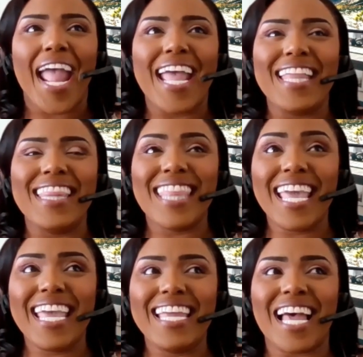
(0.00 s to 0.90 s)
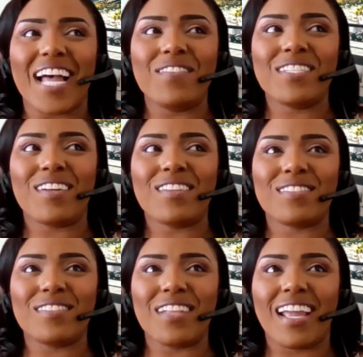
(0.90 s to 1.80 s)
And then I was
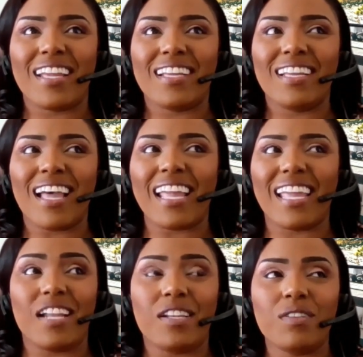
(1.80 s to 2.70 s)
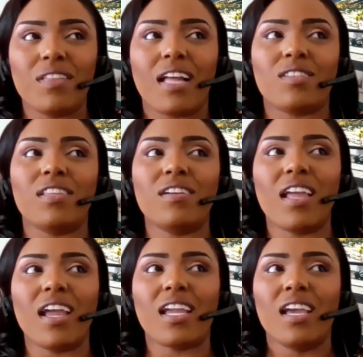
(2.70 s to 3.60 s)
also like, I can't do that. So they're
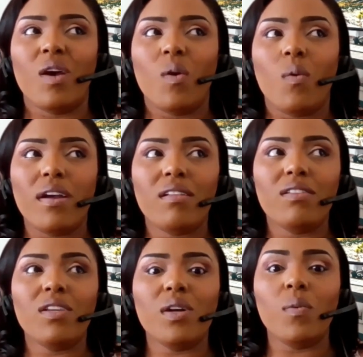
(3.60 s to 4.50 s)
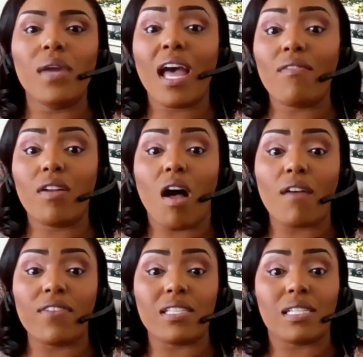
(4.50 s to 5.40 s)
like, well, you know, we have an
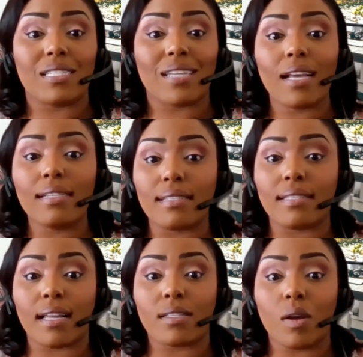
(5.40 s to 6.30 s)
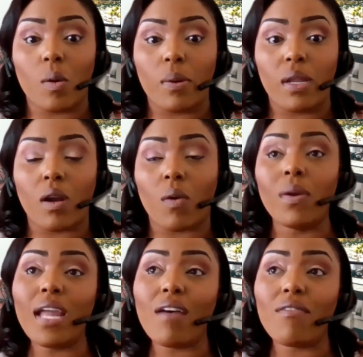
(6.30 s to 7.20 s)
office in Texas that's opening, or
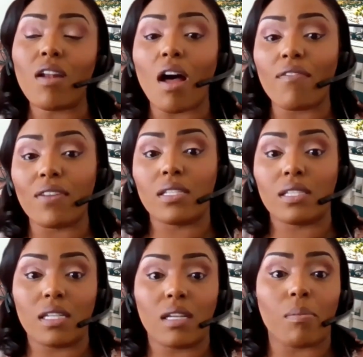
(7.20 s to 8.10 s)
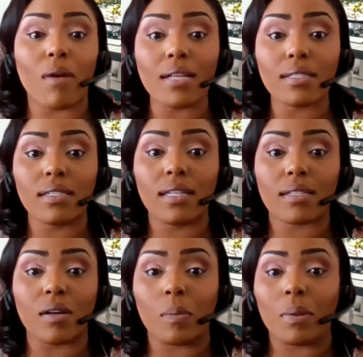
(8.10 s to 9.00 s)
we have an office in Nebraska
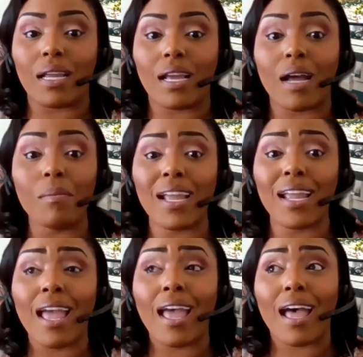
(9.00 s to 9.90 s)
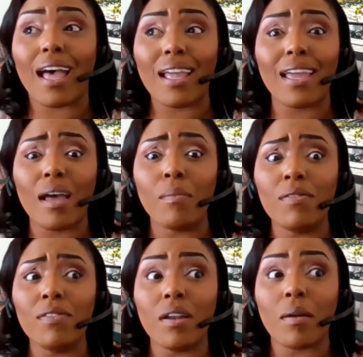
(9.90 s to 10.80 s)
that's opening. I'm like, I can't
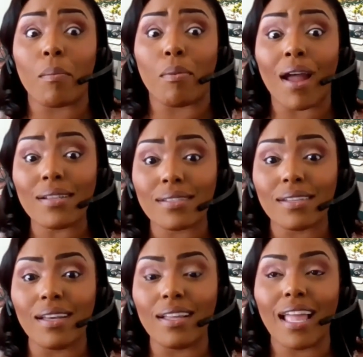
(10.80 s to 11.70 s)
move to Nebraska.